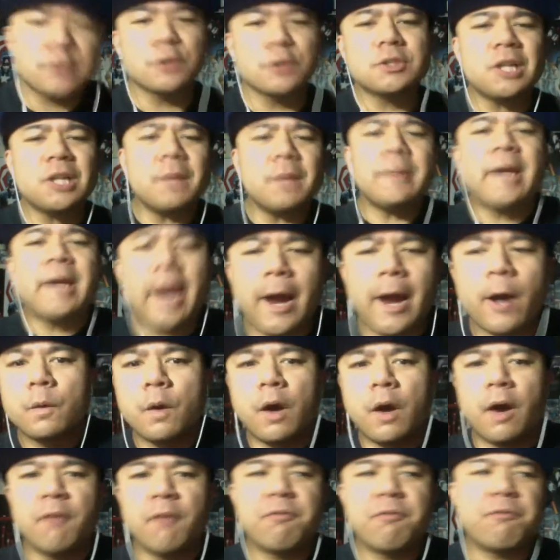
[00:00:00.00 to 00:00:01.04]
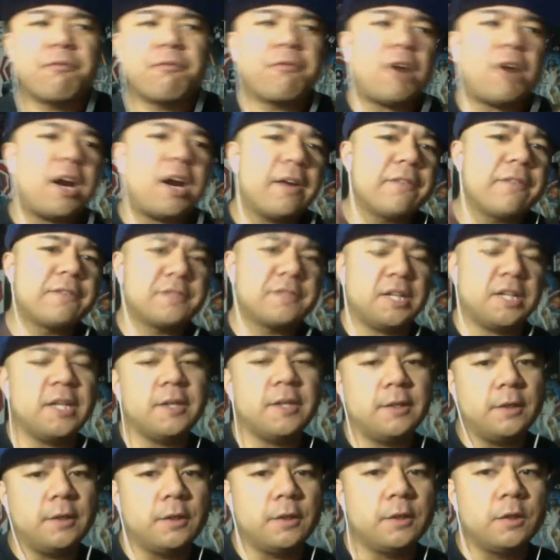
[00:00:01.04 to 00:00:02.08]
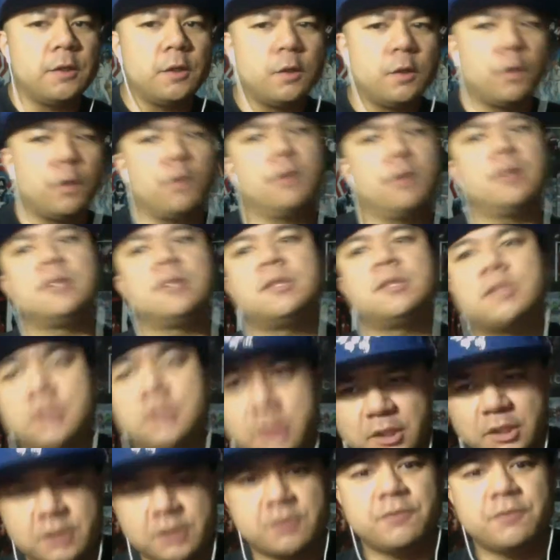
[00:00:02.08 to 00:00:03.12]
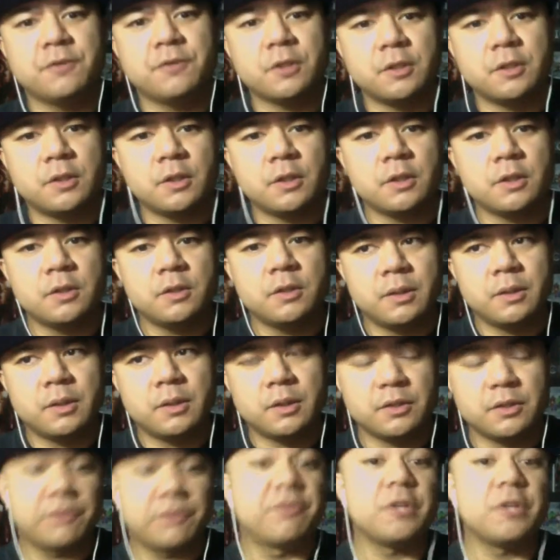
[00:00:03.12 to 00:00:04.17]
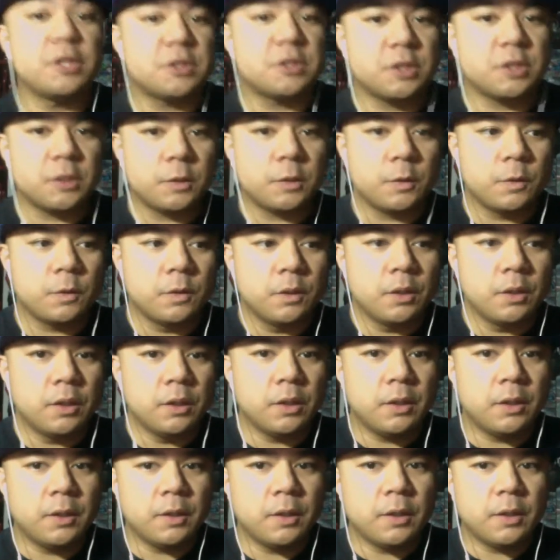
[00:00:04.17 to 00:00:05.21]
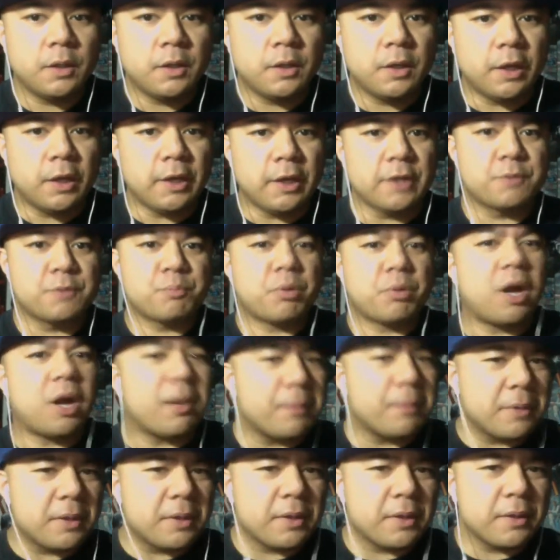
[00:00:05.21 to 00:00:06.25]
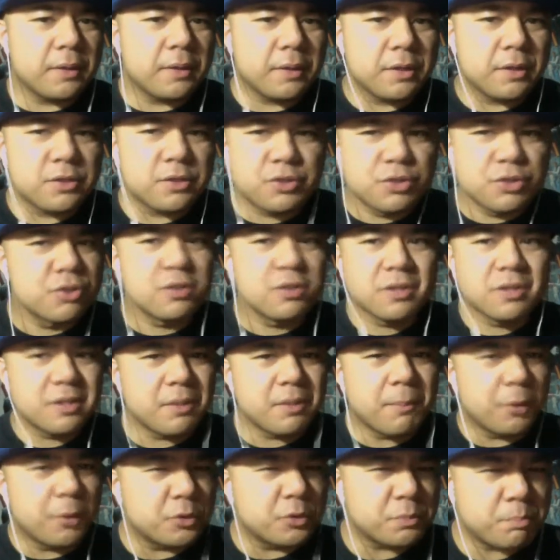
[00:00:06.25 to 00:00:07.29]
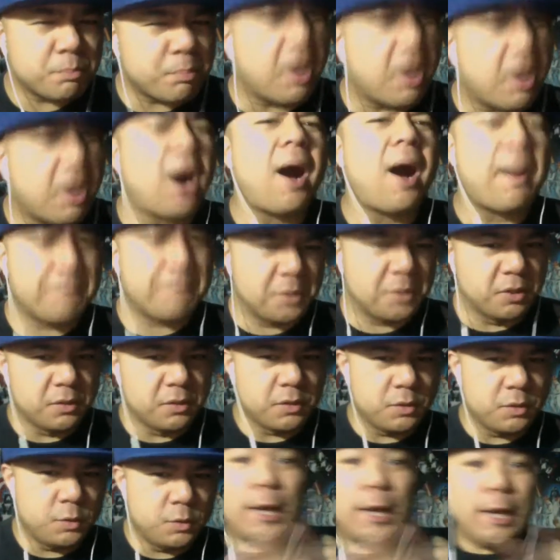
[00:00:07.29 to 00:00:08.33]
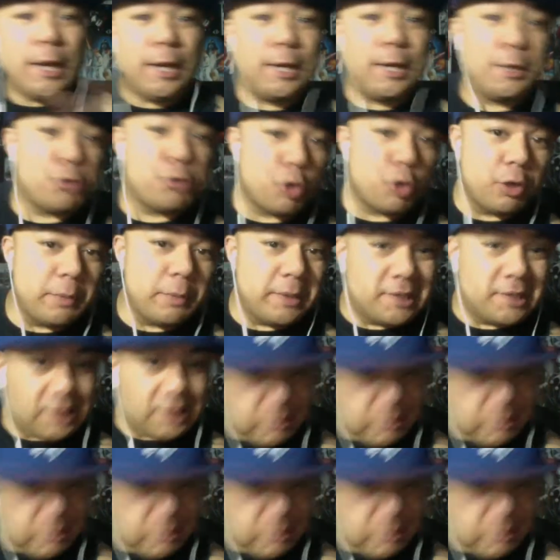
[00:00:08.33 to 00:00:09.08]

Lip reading: tell me how a 5'10" and under or 6 foot and under division is usually the most popular. In tournaments like